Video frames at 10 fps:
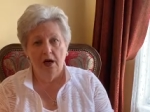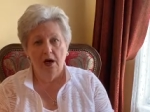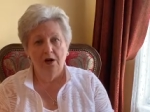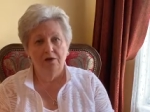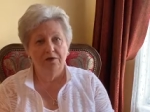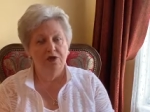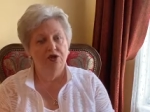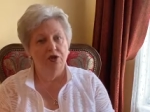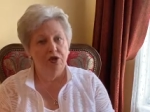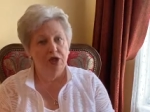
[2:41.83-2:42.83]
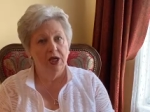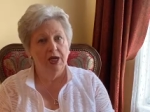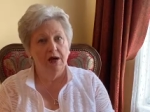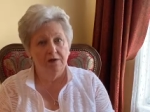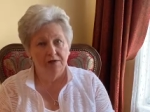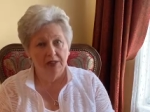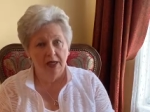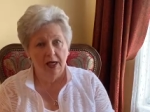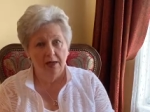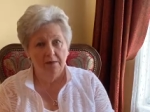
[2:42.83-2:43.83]
of George
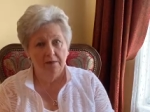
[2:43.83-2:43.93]
Lakowski.